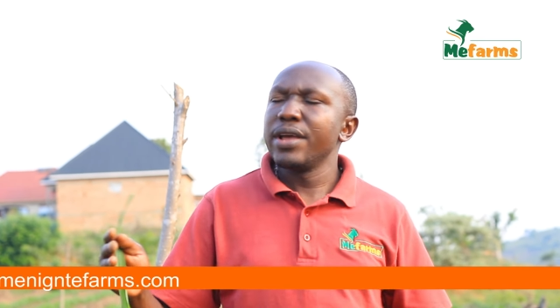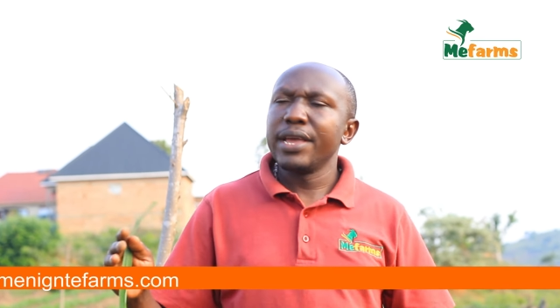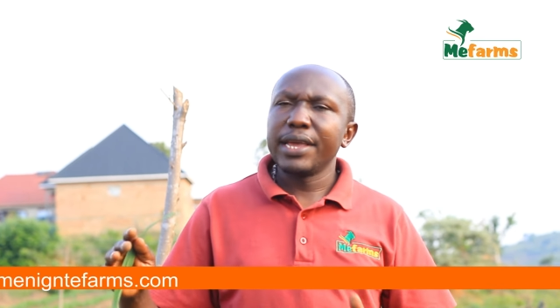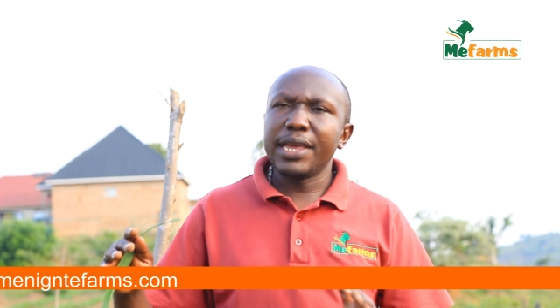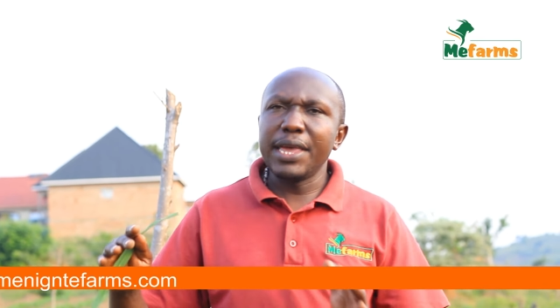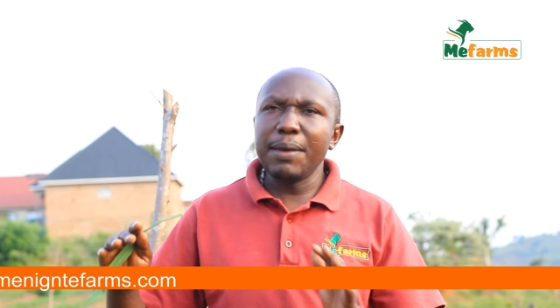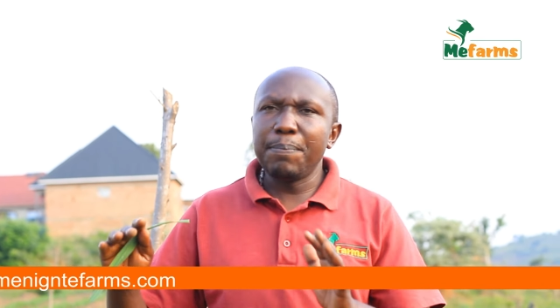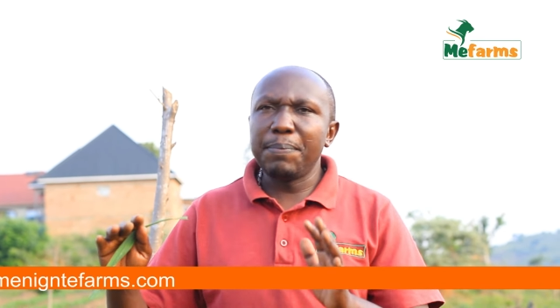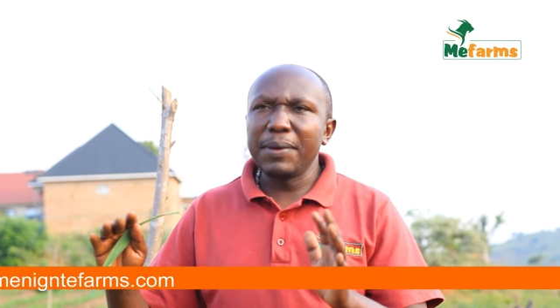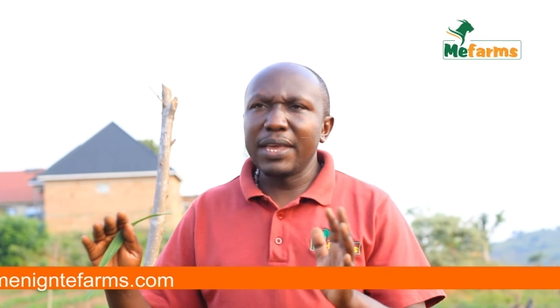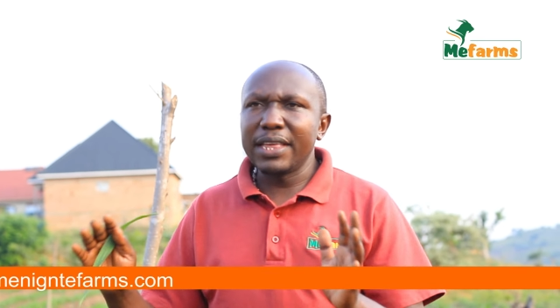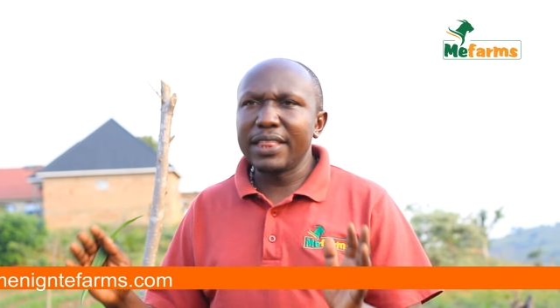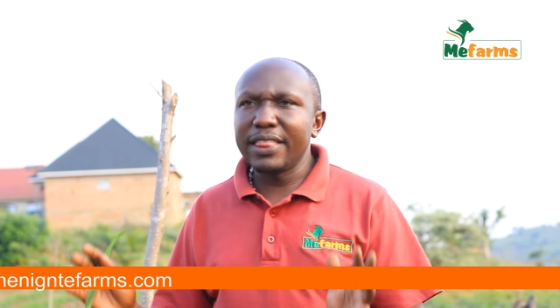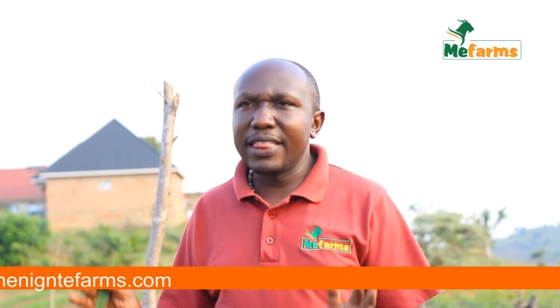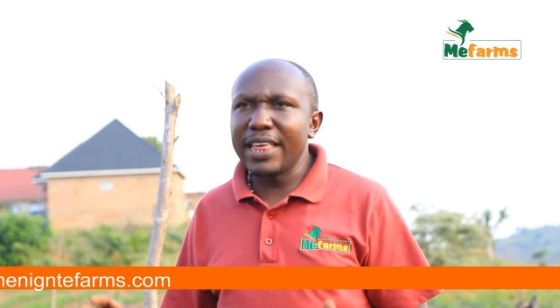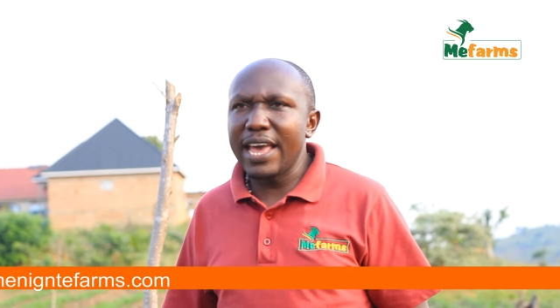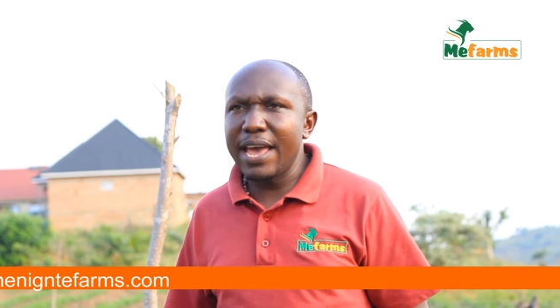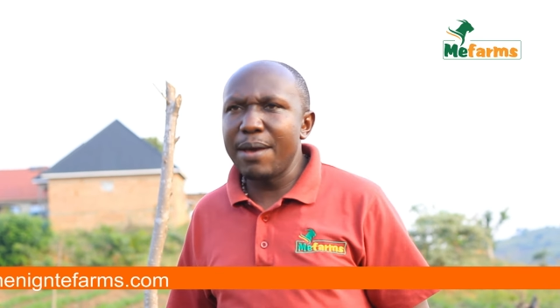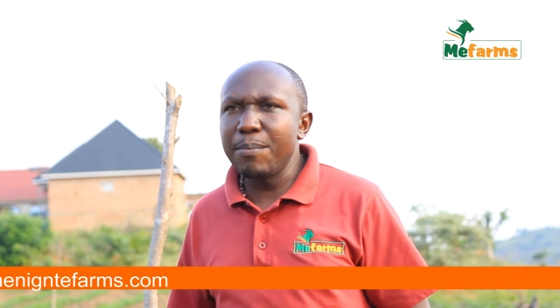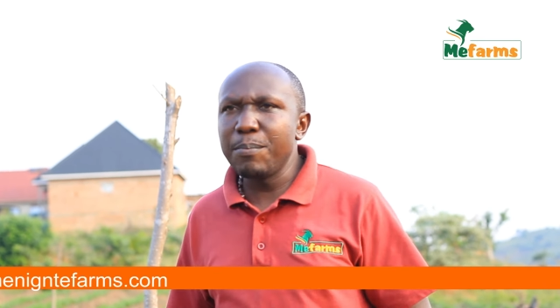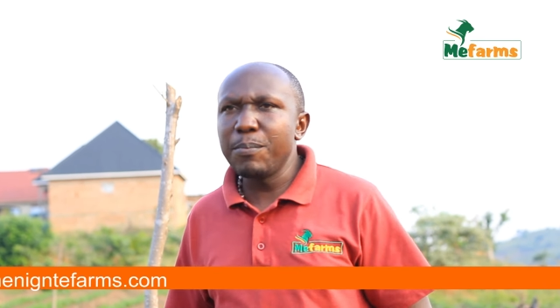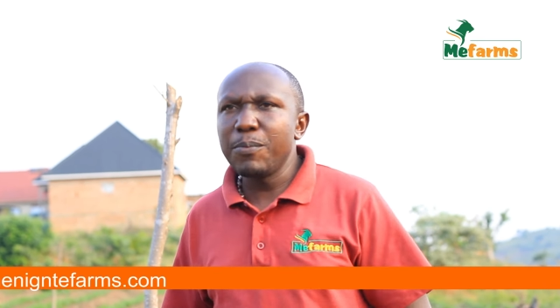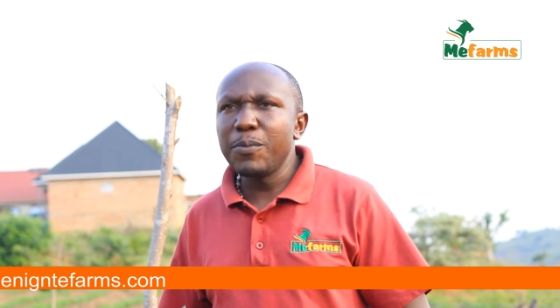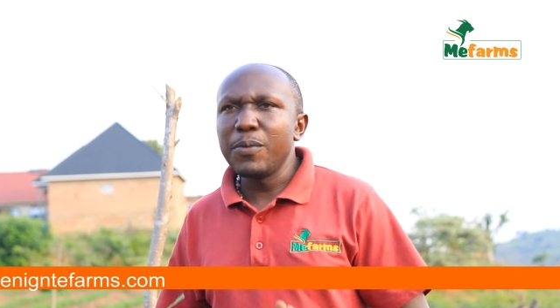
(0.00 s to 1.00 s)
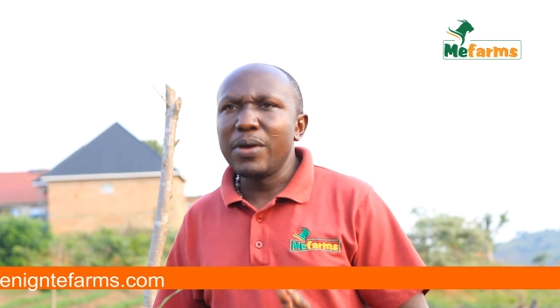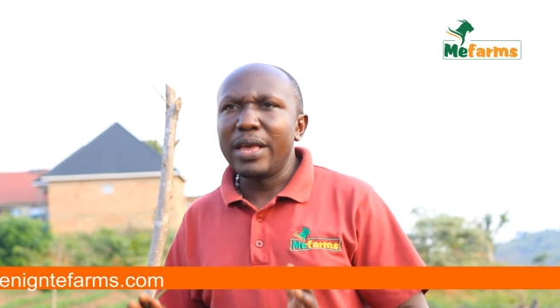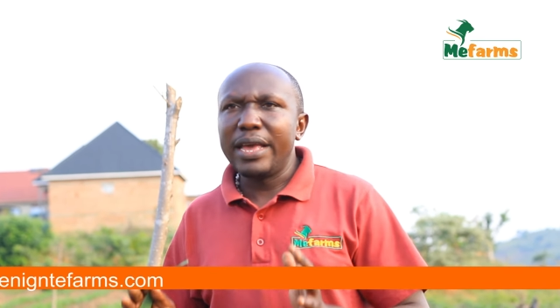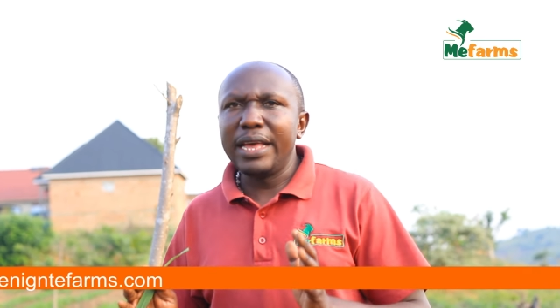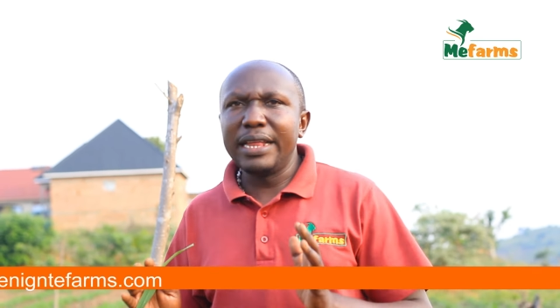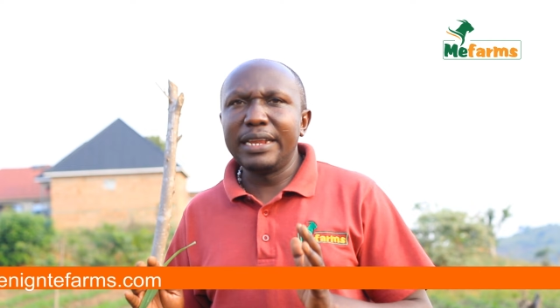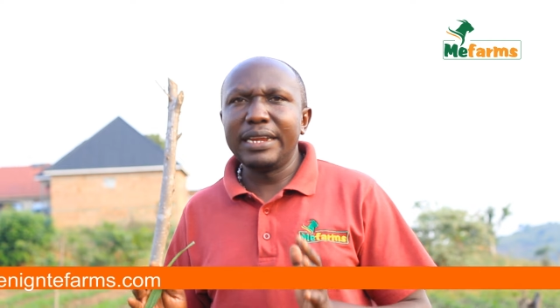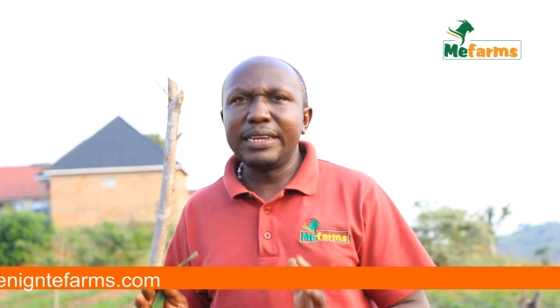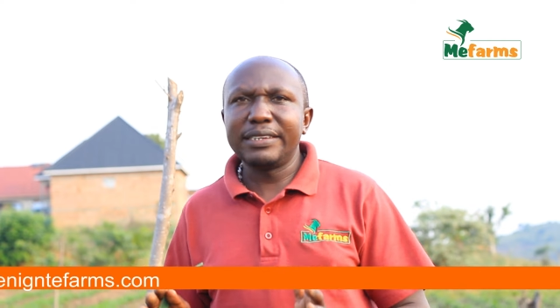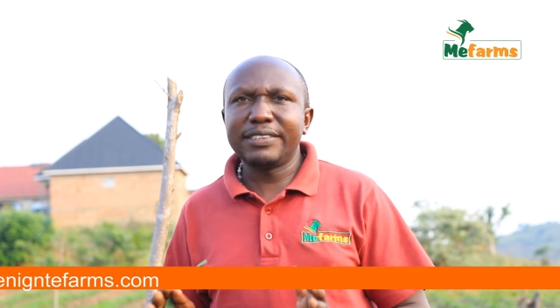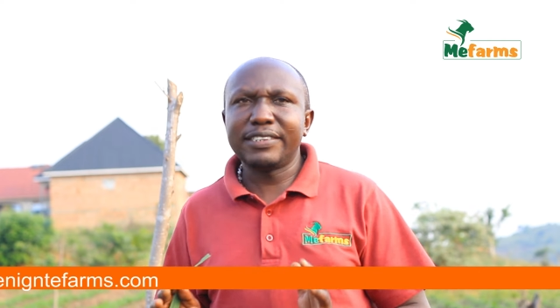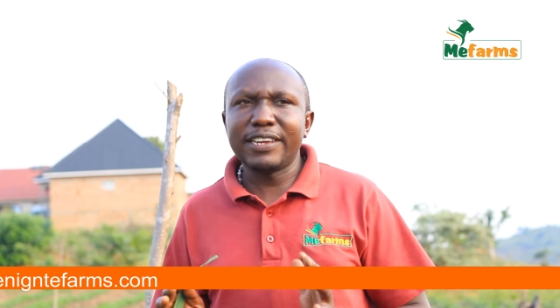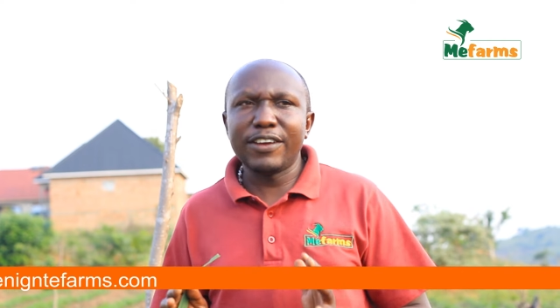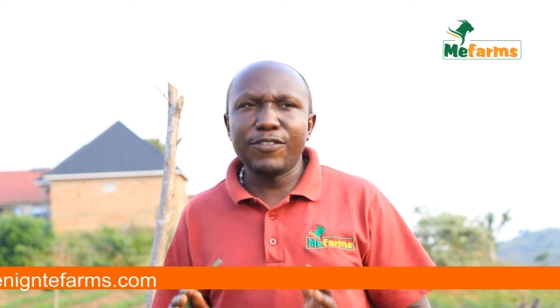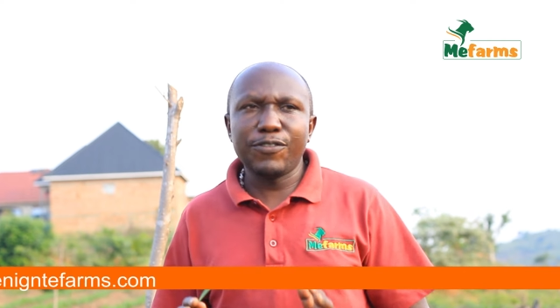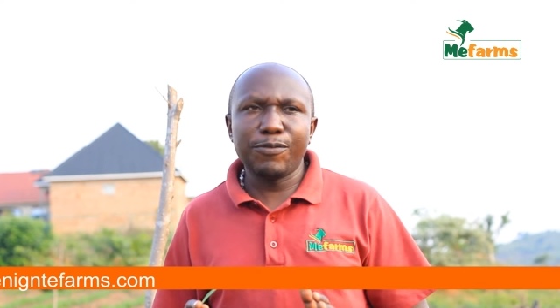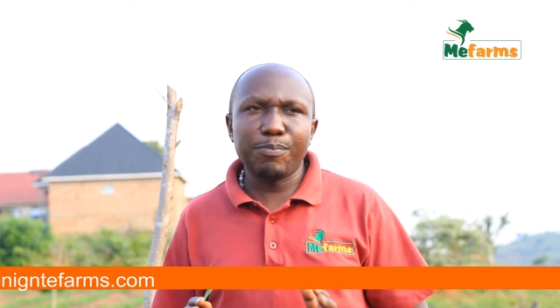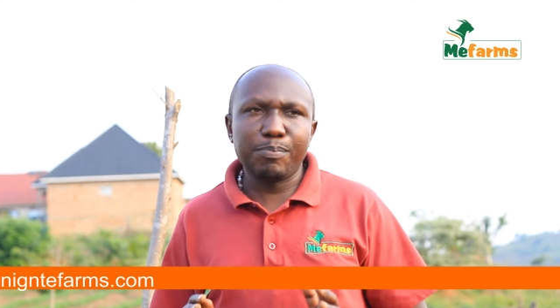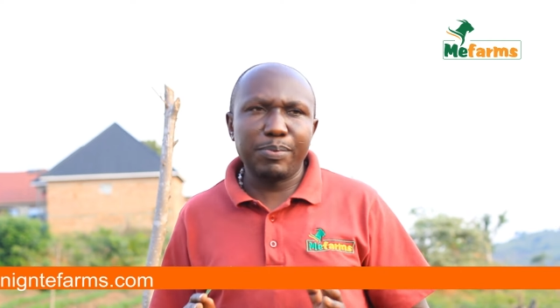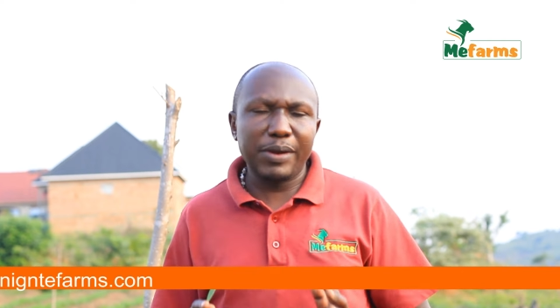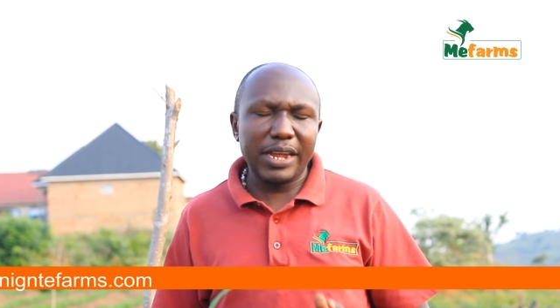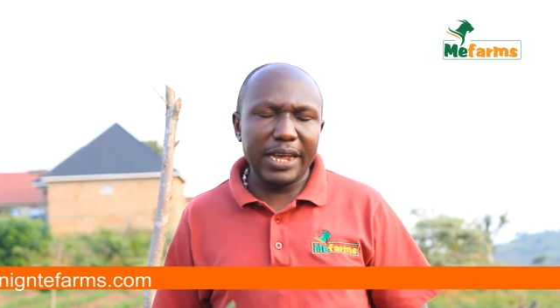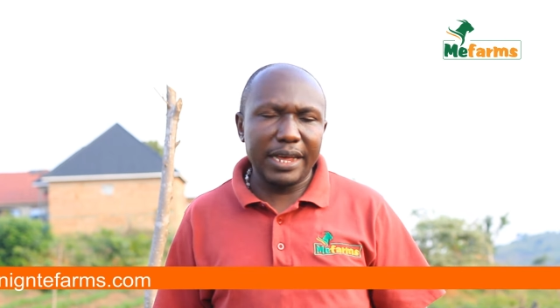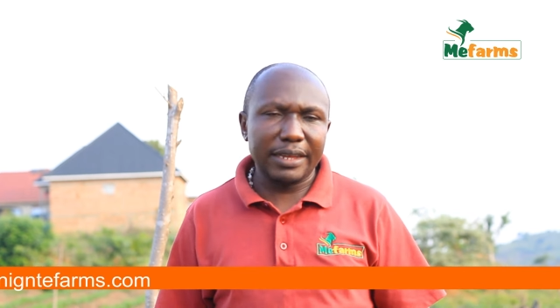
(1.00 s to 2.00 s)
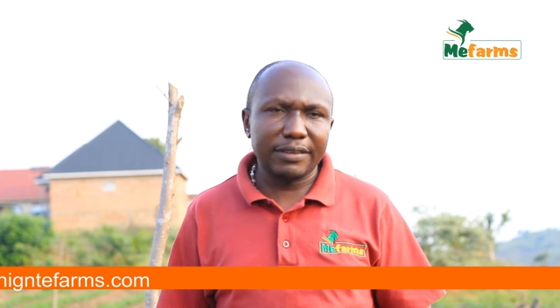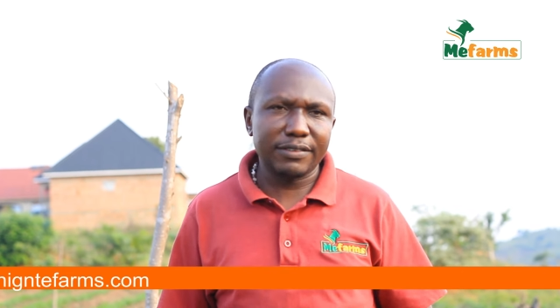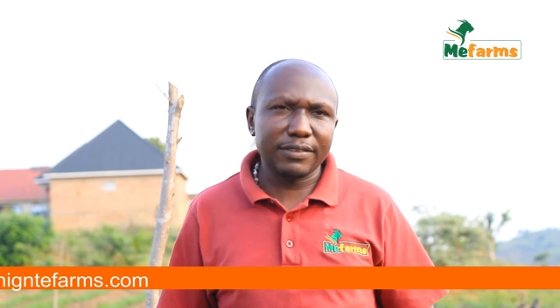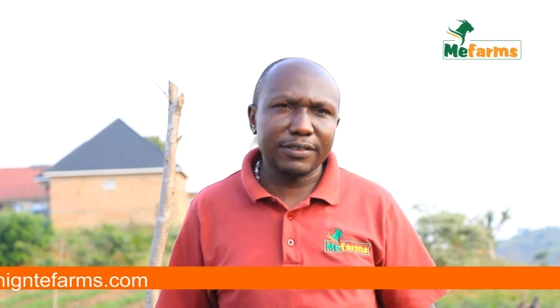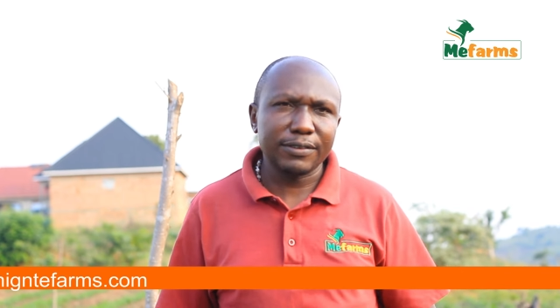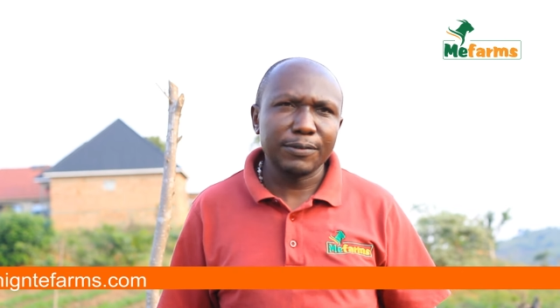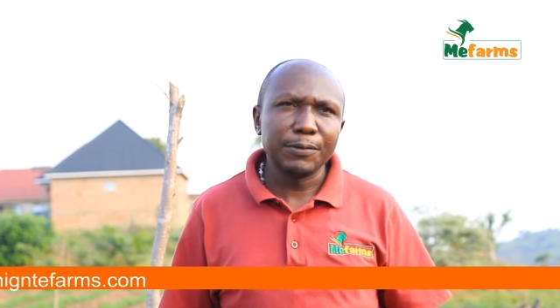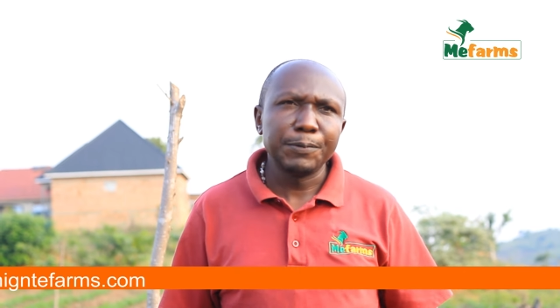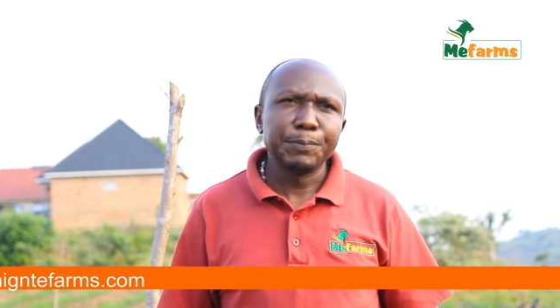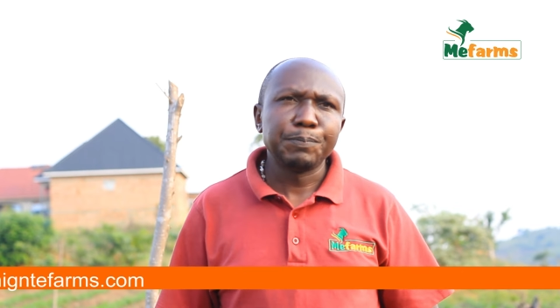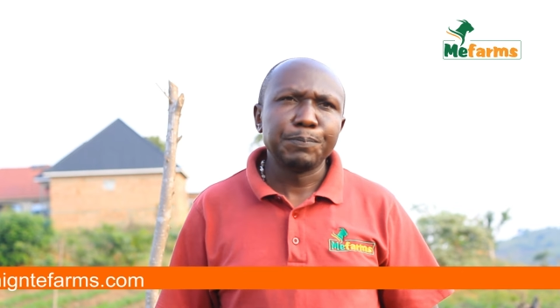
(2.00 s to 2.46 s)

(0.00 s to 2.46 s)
keeping them in a safe place.